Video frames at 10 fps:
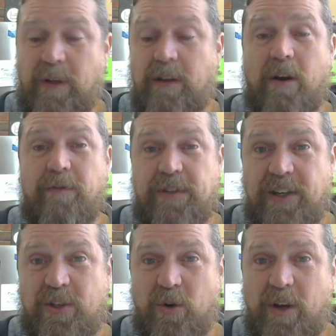
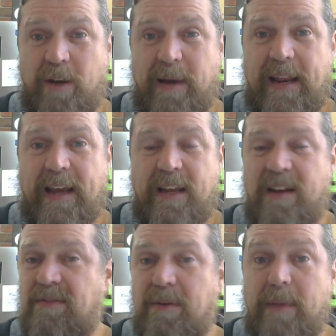obviously talking about how you
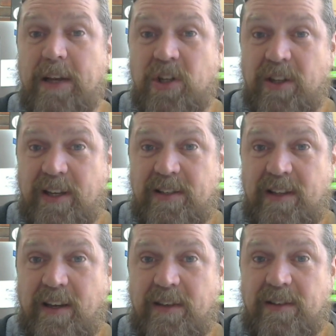even measure these
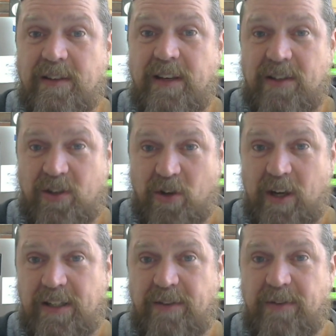things in a
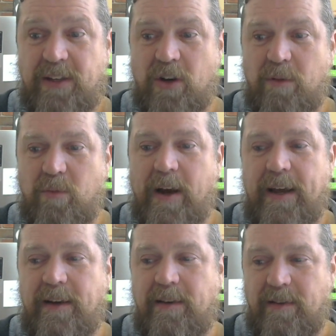scientific type
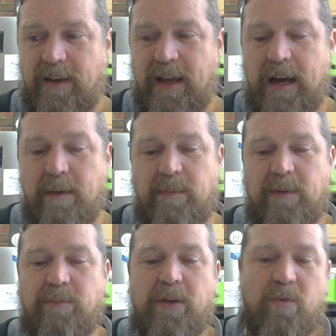way,
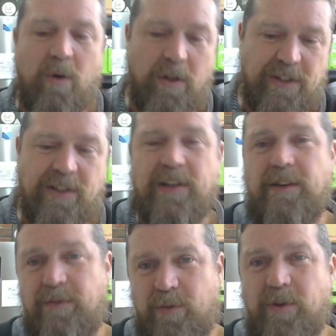both
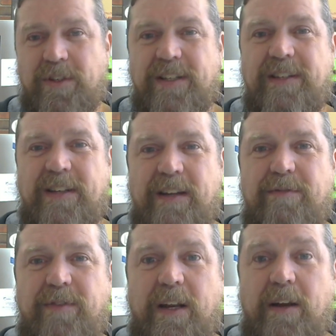qualitative,
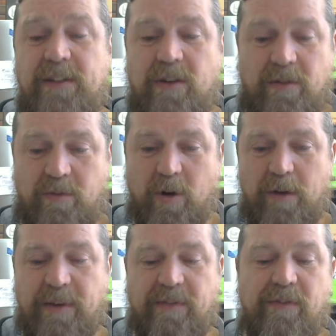quantitative. It's got quite
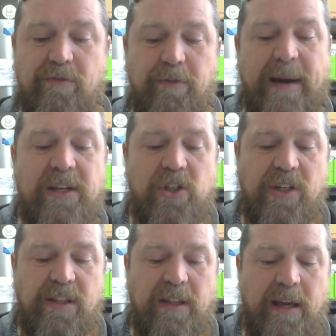a bit of
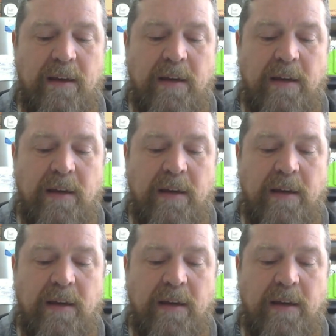information in there.